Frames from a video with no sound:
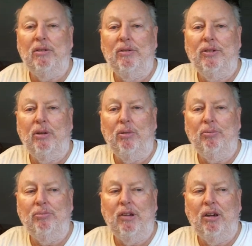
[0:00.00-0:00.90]
so
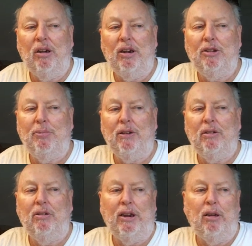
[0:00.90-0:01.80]
I don't expect
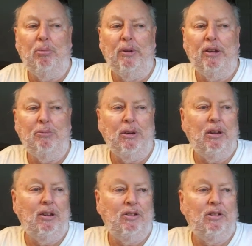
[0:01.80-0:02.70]
her to help with it
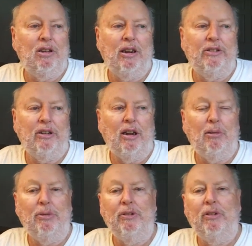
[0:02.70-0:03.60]
because she's got a
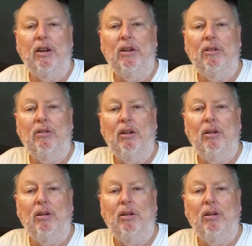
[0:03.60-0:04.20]
job, and